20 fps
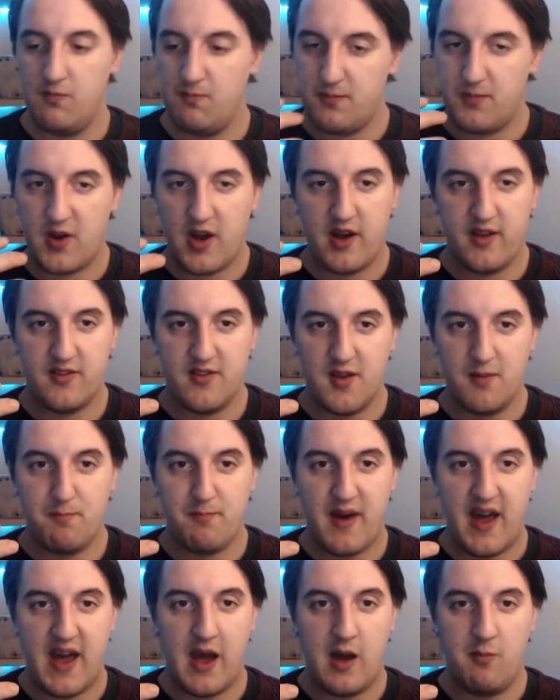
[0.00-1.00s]
custard,
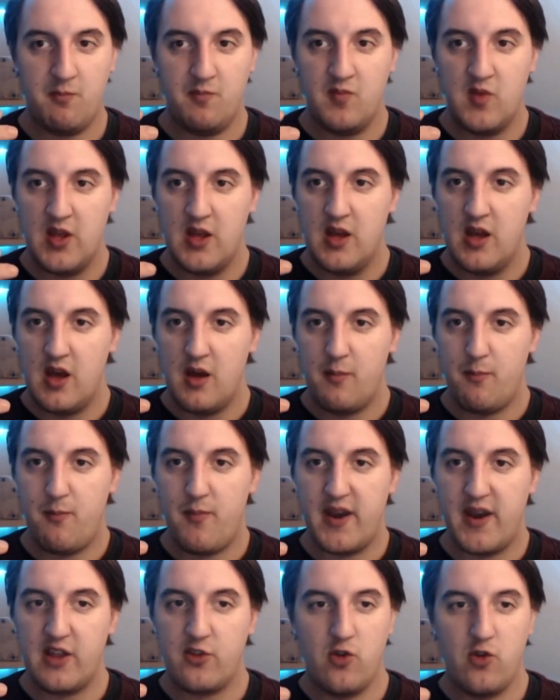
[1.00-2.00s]
bam, but
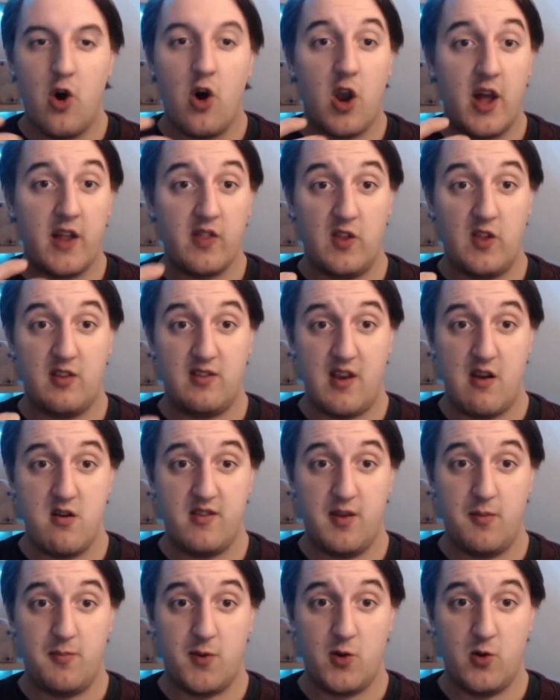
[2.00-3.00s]
it's not like the
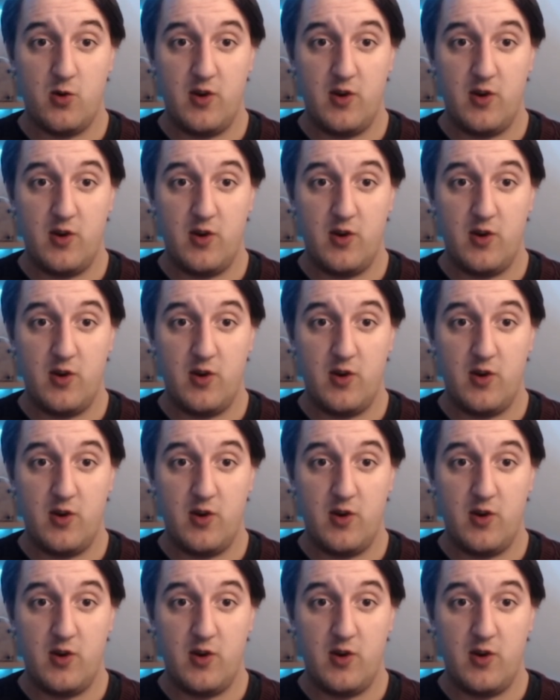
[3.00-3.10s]
stereotypical.